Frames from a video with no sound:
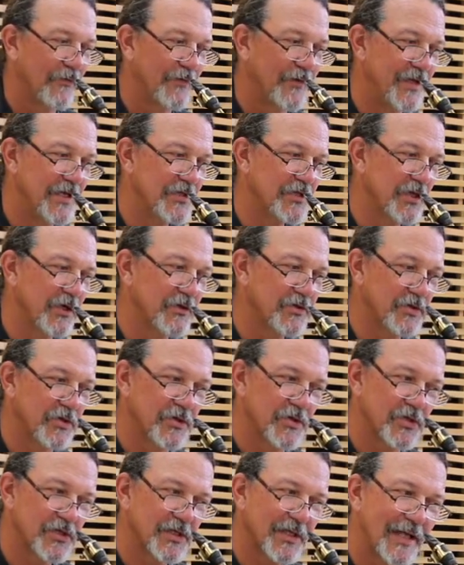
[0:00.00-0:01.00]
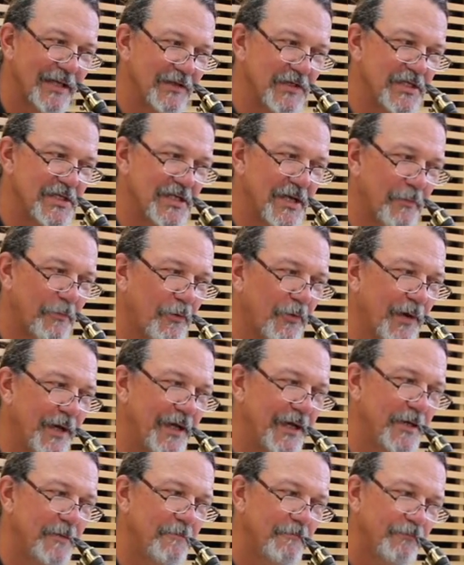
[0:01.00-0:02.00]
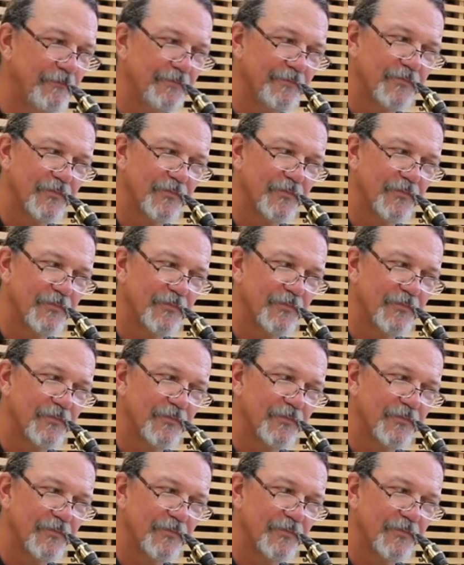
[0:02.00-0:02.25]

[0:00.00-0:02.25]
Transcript: these notes are slightly separated,